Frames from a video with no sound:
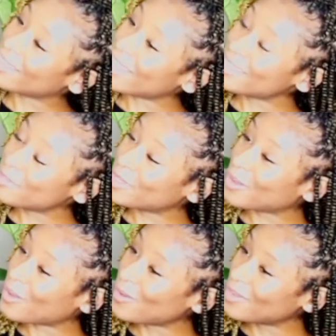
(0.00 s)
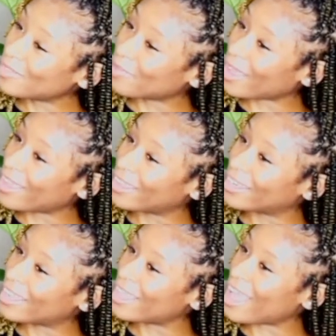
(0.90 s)
That has been a goal of
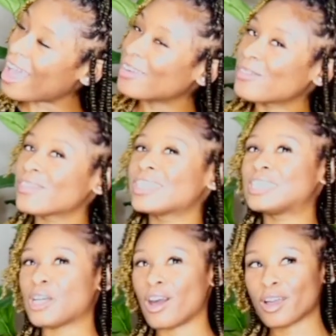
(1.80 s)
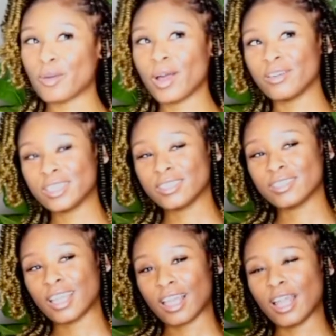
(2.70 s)
mine. I don't really talk about it.
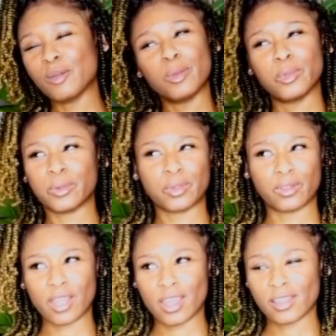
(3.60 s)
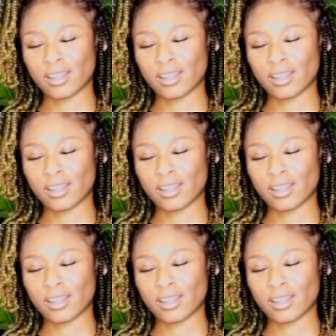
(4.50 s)
Like, a lot of people don't know that.